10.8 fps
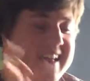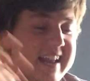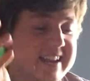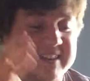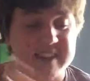
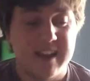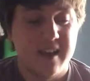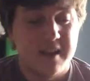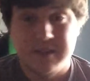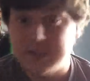and
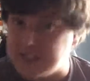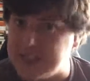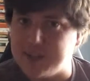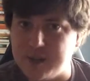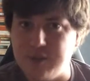
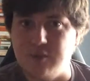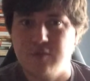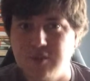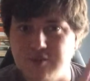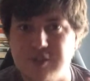stick to
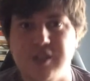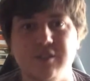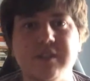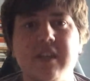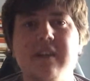the
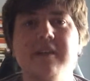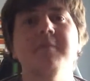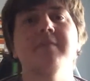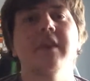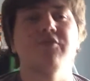nutritional diet
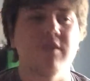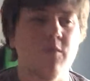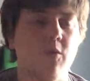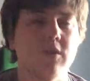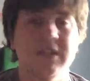and
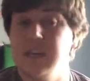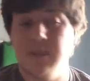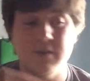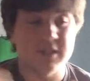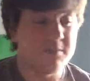drink water,
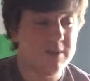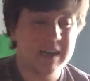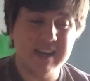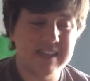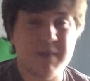and they would just
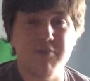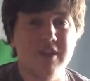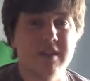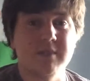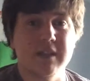completely
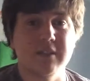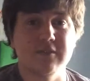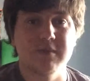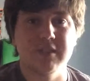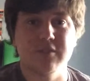separate
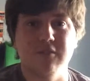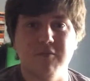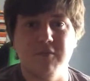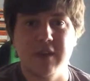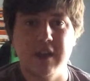themselves from this sort
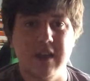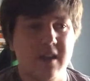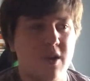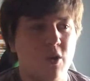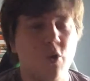of
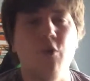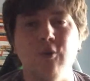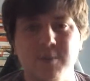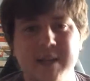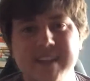
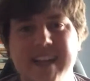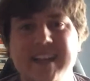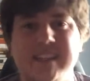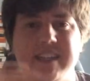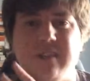horde
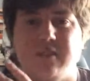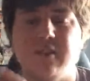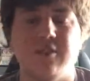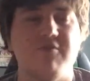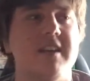mentality of
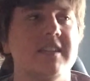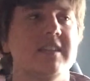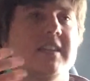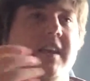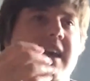the other
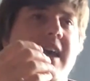rats.